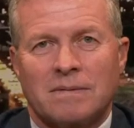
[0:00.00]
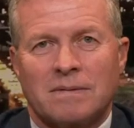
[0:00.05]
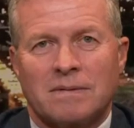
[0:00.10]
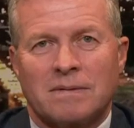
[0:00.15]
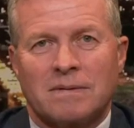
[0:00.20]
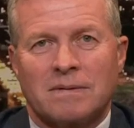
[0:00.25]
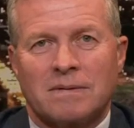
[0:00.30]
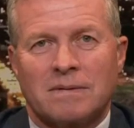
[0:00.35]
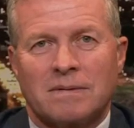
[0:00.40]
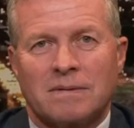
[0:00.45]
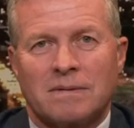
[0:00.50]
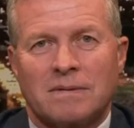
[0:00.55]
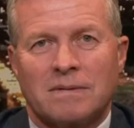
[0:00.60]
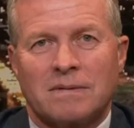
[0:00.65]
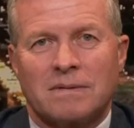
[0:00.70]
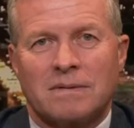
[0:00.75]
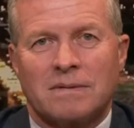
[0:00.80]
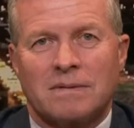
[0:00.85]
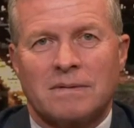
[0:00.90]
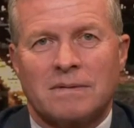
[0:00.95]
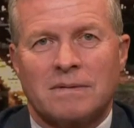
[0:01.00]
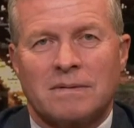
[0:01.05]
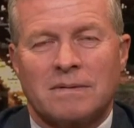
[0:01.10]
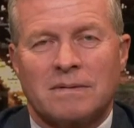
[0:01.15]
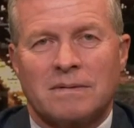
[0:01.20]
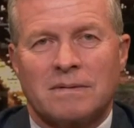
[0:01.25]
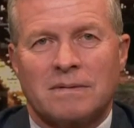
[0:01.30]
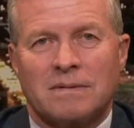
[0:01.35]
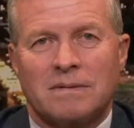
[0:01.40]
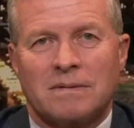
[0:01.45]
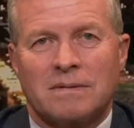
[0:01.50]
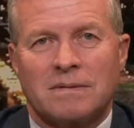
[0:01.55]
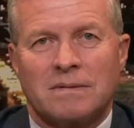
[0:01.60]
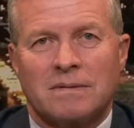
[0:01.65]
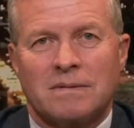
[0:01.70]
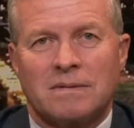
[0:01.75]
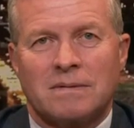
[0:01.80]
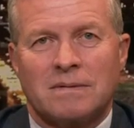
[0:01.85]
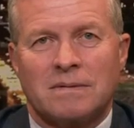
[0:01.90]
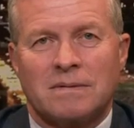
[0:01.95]

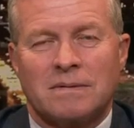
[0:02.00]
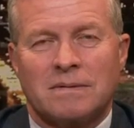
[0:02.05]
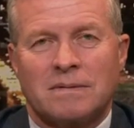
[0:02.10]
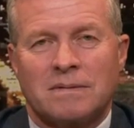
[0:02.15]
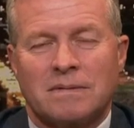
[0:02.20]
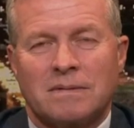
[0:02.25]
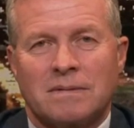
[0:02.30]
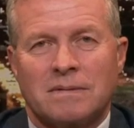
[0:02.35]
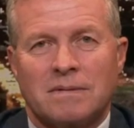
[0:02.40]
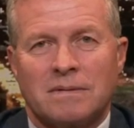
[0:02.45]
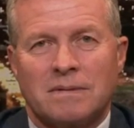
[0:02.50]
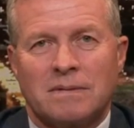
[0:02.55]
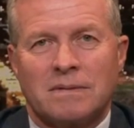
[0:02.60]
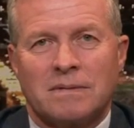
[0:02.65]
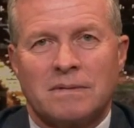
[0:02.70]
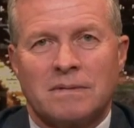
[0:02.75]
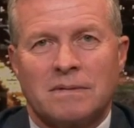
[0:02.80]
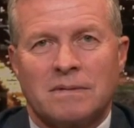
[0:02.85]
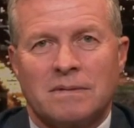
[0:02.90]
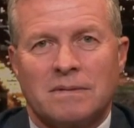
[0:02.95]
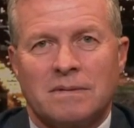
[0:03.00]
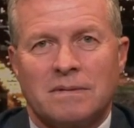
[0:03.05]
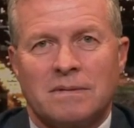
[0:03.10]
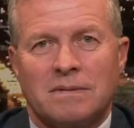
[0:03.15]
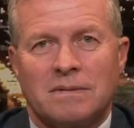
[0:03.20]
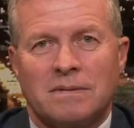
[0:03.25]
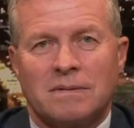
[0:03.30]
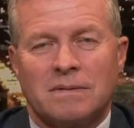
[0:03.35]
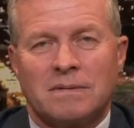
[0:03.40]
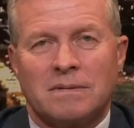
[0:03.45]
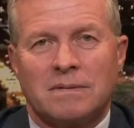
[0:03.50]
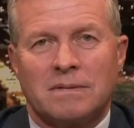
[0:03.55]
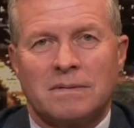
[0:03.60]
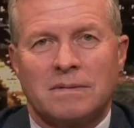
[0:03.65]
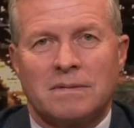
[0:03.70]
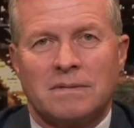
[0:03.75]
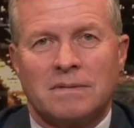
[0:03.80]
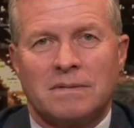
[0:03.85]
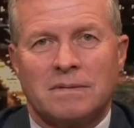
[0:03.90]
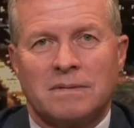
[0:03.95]

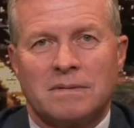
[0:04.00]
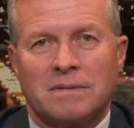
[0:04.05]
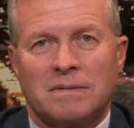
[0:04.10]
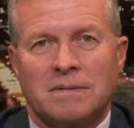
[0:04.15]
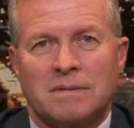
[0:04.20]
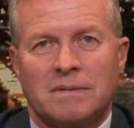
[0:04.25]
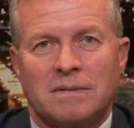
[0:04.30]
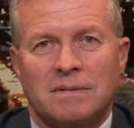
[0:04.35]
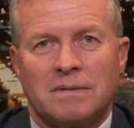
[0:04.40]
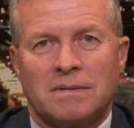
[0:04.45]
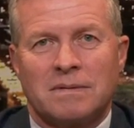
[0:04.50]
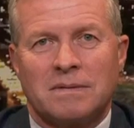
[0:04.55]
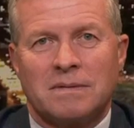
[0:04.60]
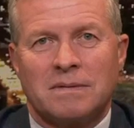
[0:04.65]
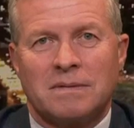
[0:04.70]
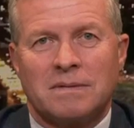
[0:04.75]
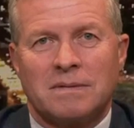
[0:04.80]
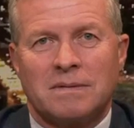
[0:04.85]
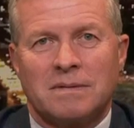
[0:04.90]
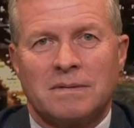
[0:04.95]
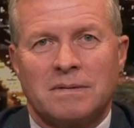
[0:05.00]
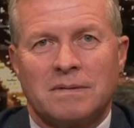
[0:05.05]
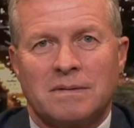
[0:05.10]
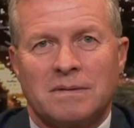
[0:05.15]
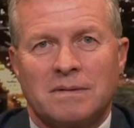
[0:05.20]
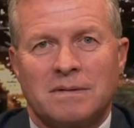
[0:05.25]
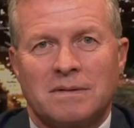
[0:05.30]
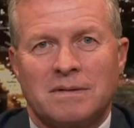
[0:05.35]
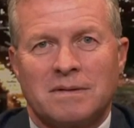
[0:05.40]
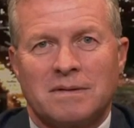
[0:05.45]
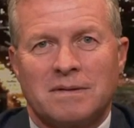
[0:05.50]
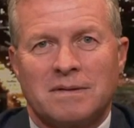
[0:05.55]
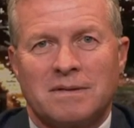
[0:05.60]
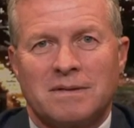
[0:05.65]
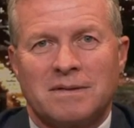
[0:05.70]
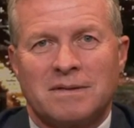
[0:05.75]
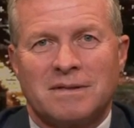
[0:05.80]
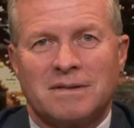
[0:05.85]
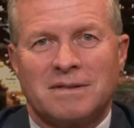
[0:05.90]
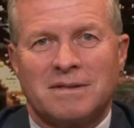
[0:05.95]

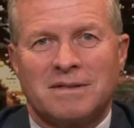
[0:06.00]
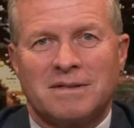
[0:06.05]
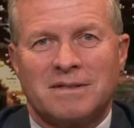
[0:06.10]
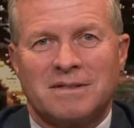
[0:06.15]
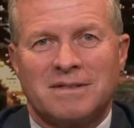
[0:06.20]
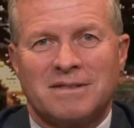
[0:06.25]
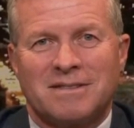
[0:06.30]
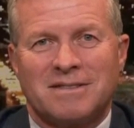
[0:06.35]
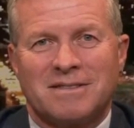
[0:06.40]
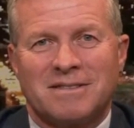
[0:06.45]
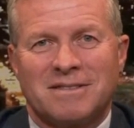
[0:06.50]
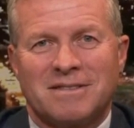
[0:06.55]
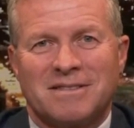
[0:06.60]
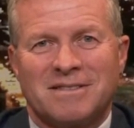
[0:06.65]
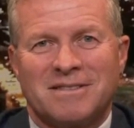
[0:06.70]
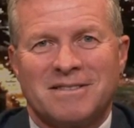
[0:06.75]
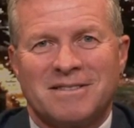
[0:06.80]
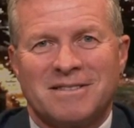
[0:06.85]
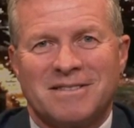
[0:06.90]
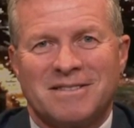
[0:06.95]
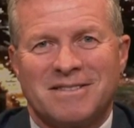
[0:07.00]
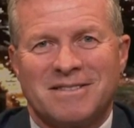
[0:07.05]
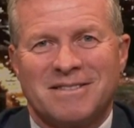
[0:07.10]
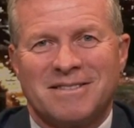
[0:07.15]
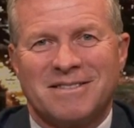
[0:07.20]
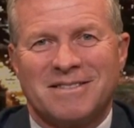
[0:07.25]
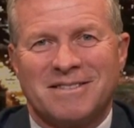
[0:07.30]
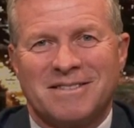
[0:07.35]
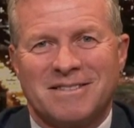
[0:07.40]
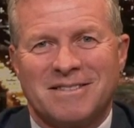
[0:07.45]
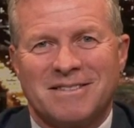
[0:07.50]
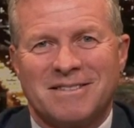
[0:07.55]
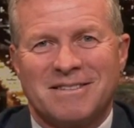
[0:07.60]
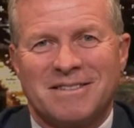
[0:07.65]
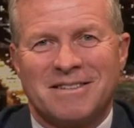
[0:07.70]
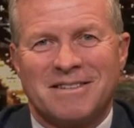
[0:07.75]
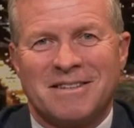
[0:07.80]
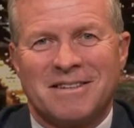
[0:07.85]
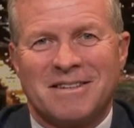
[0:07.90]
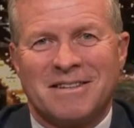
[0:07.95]
The person shown says nothing.